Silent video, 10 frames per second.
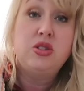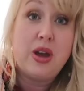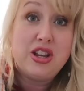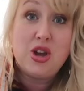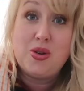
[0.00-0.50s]
So
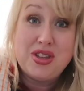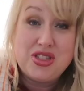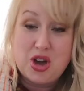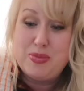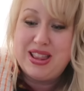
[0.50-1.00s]
I know
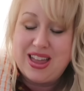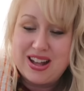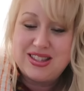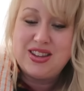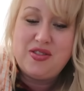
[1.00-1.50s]
that there'll be
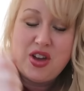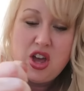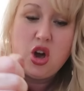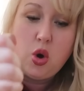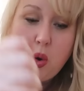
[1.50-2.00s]
lots of
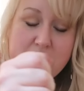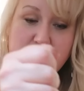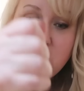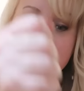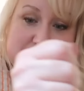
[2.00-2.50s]

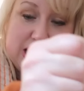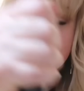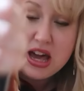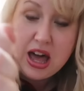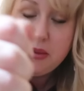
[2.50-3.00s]
questions in
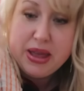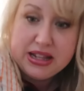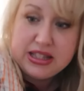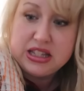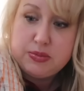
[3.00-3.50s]
the
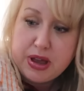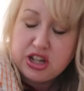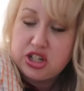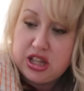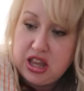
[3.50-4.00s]
comments,
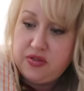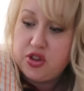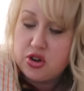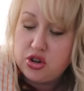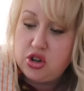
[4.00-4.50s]
especially if
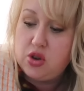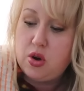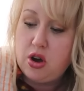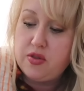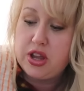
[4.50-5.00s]
you're
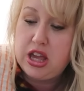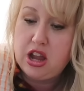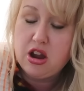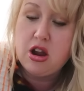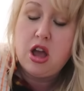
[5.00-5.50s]
new over
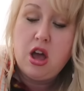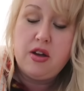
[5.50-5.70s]
here.